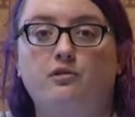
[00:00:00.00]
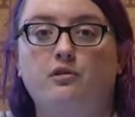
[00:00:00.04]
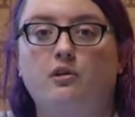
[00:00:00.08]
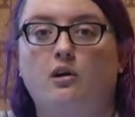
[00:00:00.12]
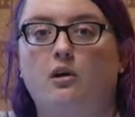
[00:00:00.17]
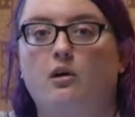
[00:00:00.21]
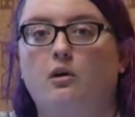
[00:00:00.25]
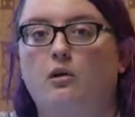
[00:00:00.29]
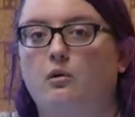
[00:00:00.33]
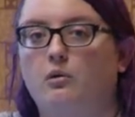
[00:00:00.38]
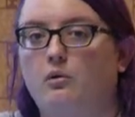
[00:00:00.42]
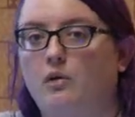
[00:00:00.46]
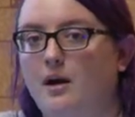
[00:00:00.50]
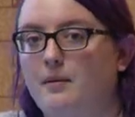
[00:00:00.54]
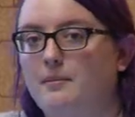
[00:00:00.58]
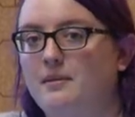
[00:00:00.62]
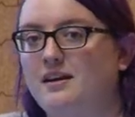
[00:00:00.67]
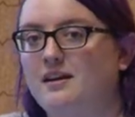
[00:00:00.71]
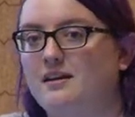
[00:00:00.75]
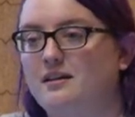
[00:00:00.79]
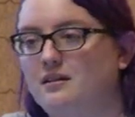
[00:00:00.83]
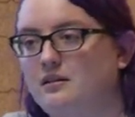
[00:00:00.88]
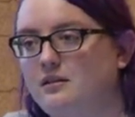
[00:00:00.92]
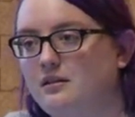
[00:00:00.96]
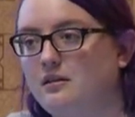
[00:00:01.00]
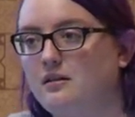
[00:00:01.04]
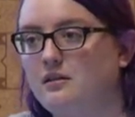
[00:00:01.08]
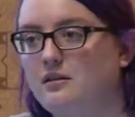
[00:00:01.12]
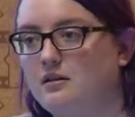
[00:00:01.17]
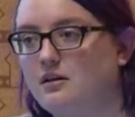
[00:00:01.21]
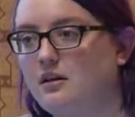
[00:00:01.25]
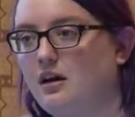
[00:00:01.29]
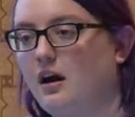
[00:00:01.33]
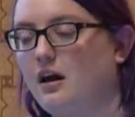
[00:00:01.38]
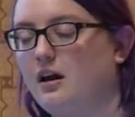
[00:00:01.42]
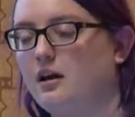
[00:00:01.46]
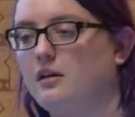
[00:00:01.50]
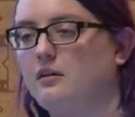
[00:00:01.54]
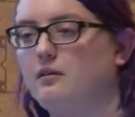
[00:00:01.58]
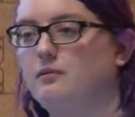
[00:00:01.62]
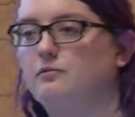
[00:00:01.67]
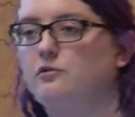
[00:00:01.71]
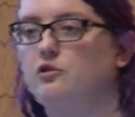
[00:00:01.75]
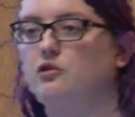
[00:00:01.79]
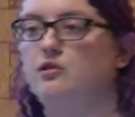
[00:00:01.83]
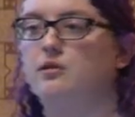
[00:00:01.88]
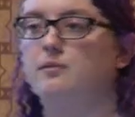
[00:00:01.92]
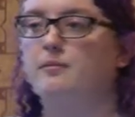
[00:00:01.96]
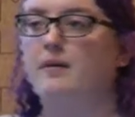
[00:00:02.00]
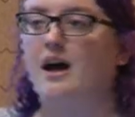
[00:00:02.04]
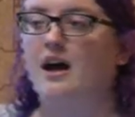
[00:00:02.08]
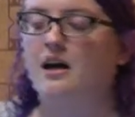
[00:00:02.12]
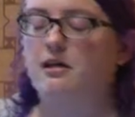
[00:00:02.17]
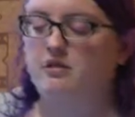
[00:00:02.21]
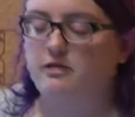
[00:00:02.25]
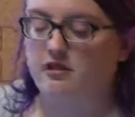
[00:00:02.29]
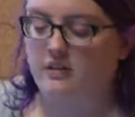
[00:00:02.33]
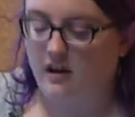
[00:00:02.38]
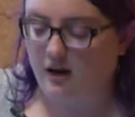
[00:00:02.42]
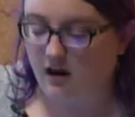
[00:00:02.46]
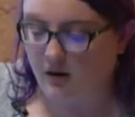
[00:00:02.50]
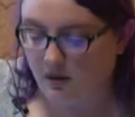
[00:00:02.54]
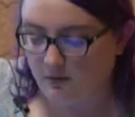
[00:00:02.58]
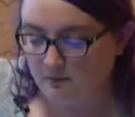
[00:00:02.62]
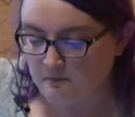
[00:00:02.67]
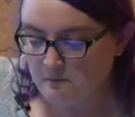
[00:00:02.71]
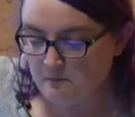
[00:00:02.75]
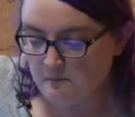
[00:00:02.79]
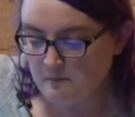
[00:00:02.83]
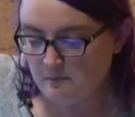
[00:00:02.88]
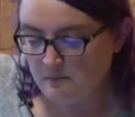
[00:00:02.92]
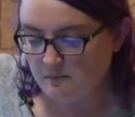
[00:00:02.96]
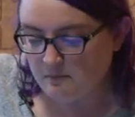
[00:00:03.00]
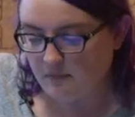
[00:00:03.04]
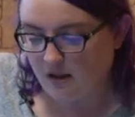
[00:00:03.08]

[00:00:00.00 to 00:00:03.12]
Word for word: So, I mean, you can kind of do the math there.